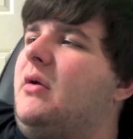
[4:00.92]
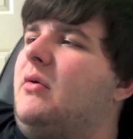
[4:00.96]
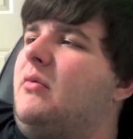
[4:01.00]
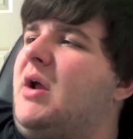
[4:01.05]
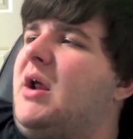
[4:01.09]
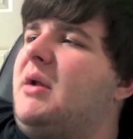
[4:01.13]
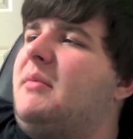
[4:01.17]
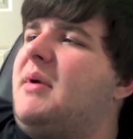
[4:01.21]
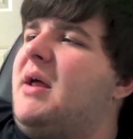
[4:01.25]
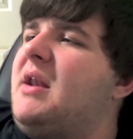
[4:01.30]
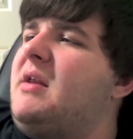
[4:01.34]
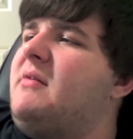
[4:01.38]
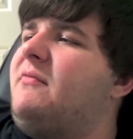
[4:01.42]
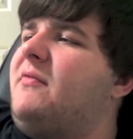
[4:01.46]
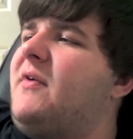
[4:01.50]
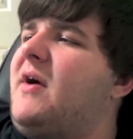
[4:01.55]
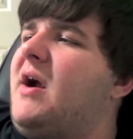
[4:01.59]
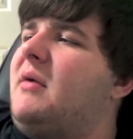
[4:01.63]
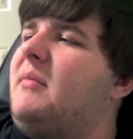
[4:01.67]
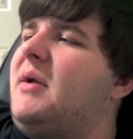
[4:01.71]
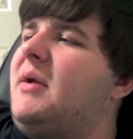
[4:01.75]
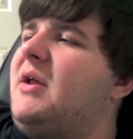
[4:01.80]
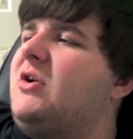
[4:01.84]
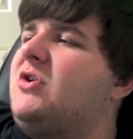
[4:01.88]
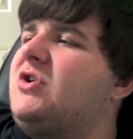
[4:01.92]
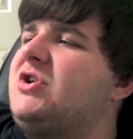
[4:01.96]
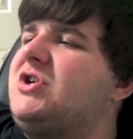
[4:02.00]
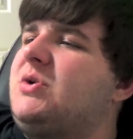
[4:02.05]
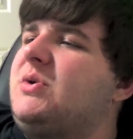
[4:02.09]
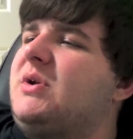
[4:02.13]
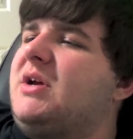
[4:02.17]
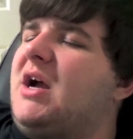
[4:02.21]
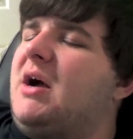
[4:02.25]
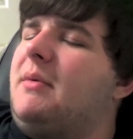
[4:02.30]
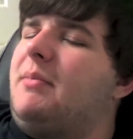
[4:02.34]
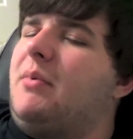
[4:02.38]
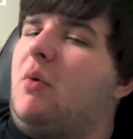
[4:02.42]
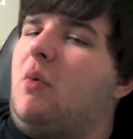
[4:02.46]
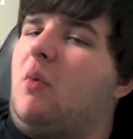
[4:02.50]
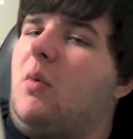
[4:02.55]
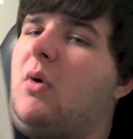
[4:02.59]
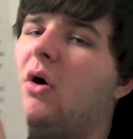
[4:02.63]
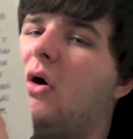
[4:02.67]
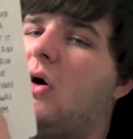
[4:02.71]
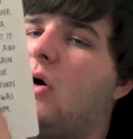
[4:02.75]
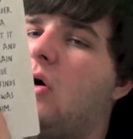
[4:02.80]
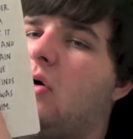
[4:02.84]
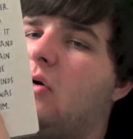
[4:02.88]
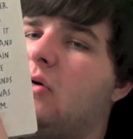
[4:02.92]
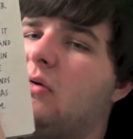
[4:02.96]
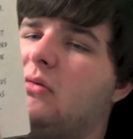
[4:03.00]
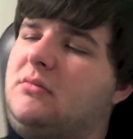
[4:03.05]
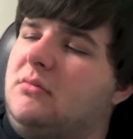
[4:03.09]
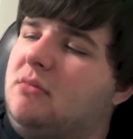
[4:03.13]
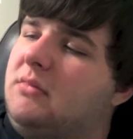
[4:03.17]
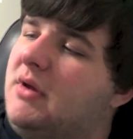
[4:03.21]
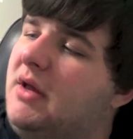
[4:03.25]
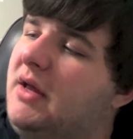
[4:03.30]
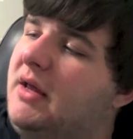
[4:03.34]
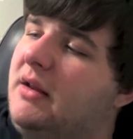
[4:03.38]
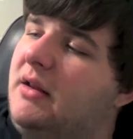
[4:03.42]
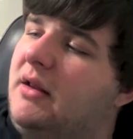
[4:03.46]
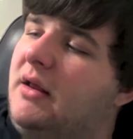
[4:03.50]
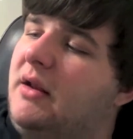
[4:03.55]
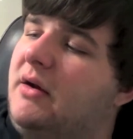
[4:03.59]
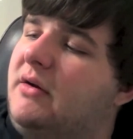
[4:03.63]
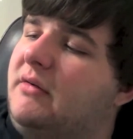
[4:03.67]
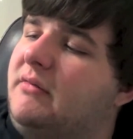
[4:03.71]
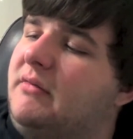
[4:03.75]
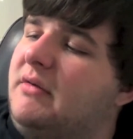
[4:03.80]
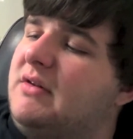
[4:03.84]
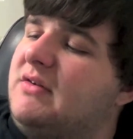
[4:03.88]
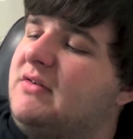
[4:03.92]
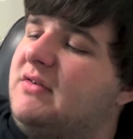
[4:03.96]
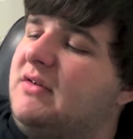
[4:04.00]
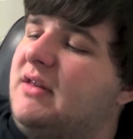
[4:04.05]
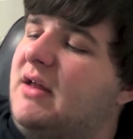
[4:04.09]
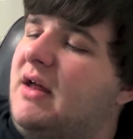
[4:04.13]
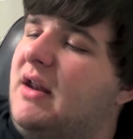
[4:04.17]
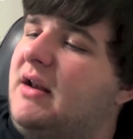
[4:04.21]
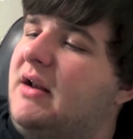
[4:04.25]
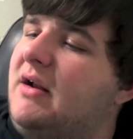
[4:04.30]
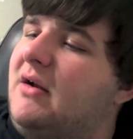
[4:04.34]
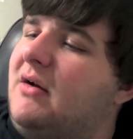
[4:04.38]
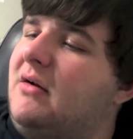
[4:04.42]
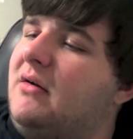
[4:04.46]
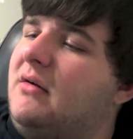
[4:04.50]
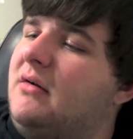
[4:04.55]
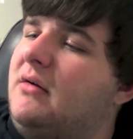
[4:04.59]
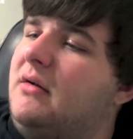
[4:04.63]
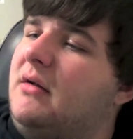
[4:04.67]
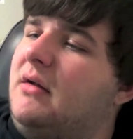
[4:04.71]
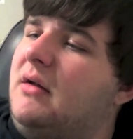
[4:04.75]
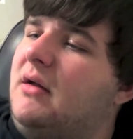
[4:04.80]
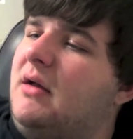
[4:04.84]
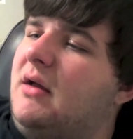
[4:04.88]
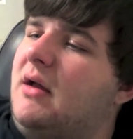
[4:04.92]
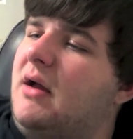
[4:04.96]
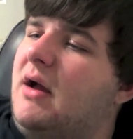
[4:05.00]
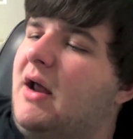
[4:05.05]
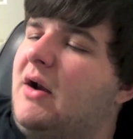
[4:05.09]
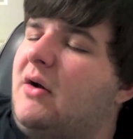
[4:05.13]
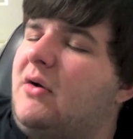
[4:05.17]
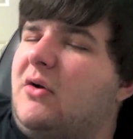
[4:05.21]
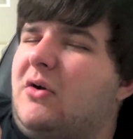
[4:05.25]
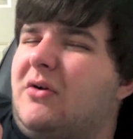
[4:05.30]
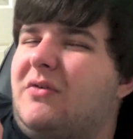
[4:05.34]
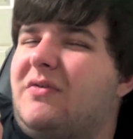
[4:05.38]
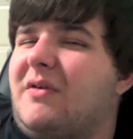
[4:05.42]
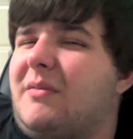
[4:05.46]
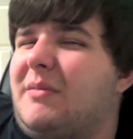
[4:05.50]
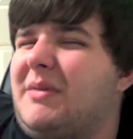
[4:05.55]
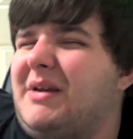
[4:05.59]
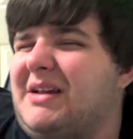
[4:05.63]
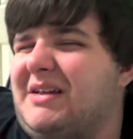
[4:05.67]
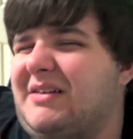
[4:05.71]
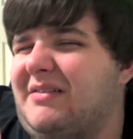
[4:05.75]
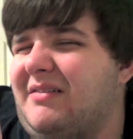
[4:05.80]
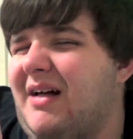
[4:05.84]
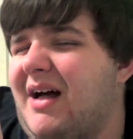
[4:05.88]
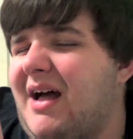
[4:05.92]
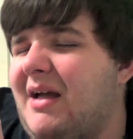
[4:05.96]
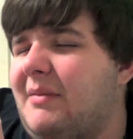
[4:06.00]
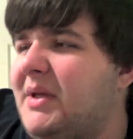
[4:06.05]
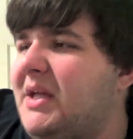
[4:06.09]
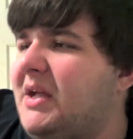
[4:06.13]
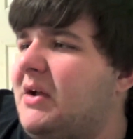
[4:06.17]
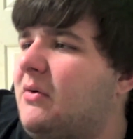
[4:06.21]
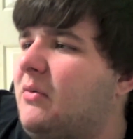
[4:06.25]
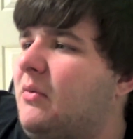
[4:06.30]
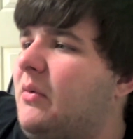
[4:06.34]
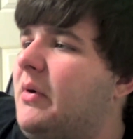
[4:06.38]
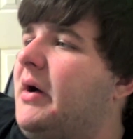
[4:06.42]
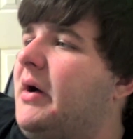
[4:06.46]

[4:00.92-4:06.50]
Rain Man and Fireman are shooting up a wall. I, I don't even see that here. I don't know if I mean climbing or